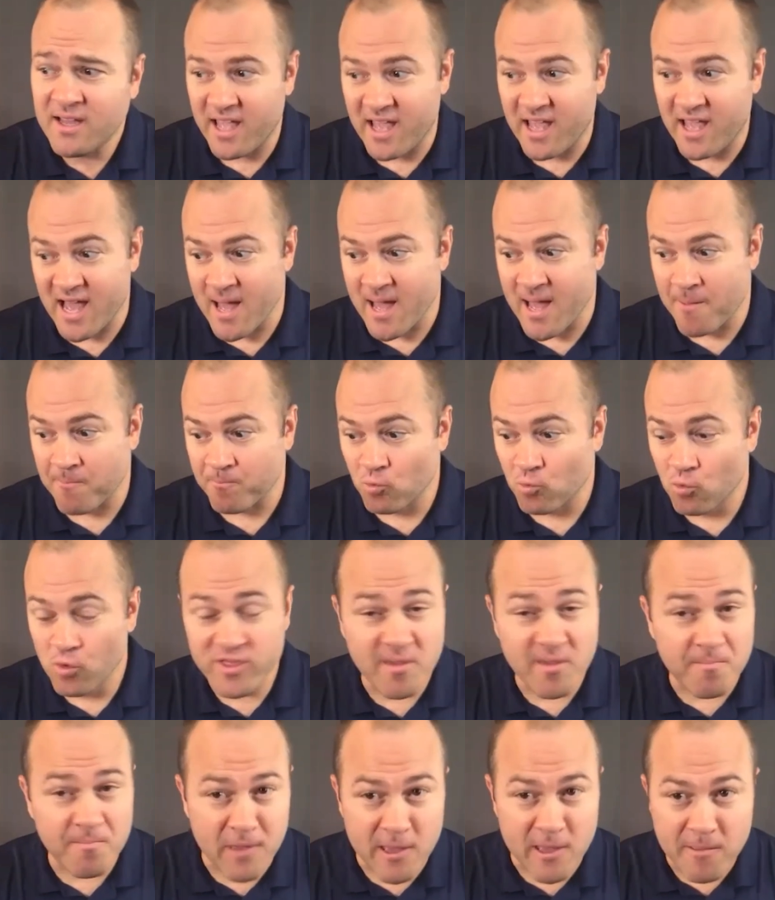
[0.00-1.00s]
um, with
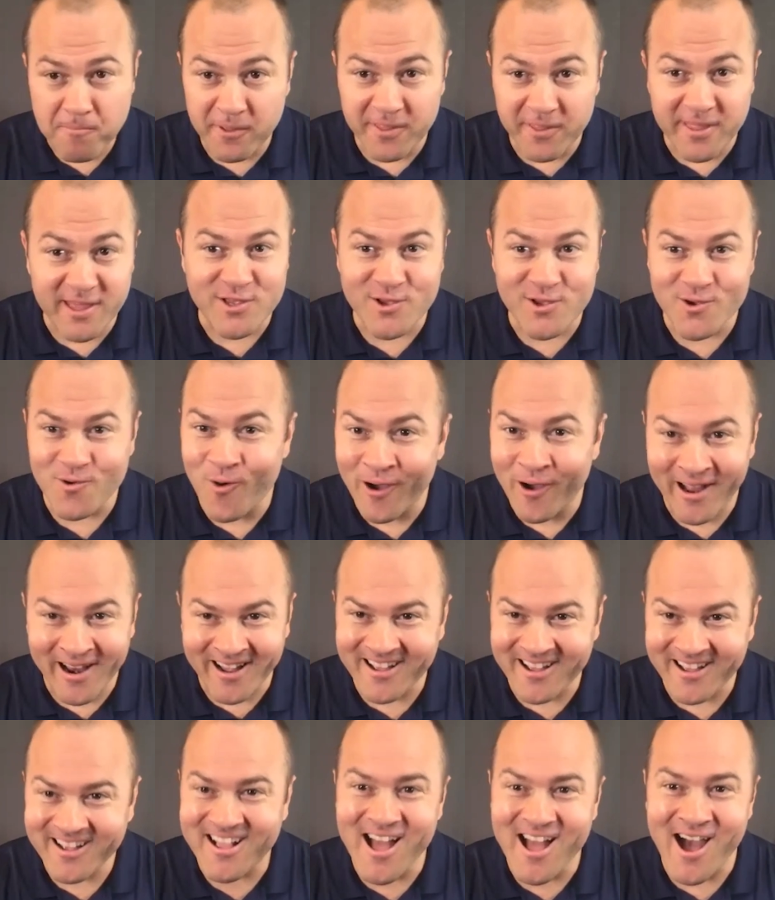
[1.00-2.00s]
the people that you want
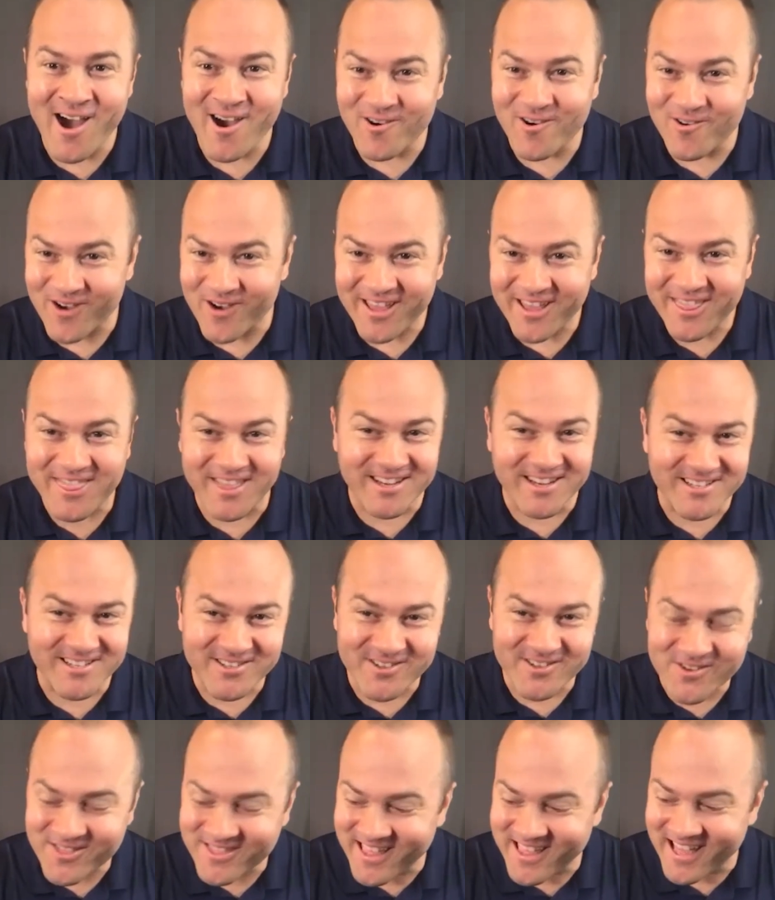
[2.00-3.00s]
to go with and
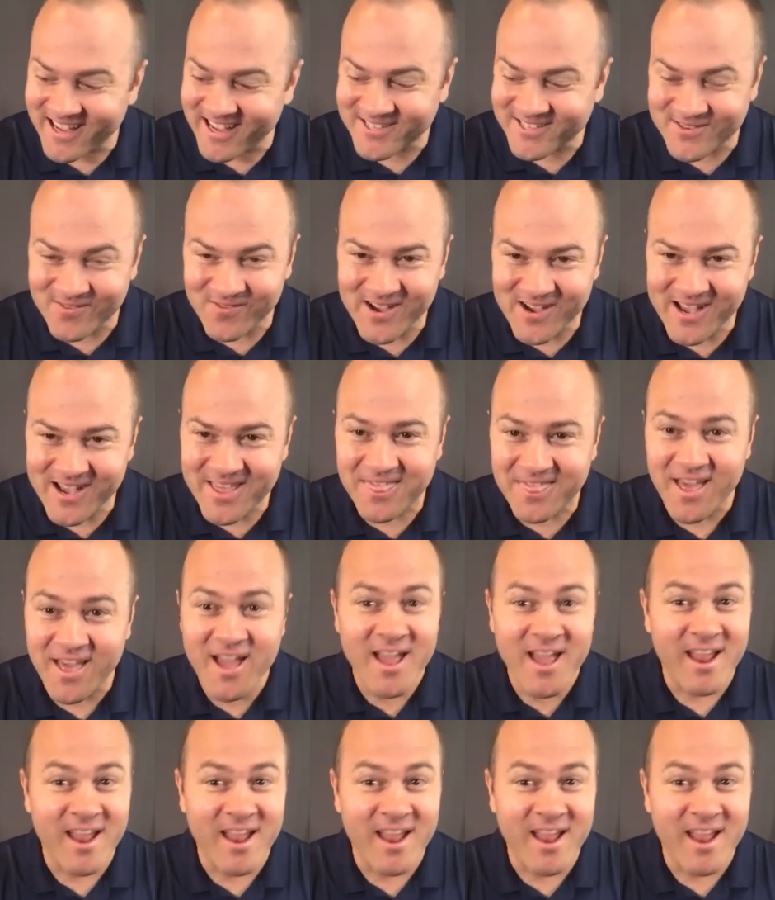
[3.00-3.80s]
do things with,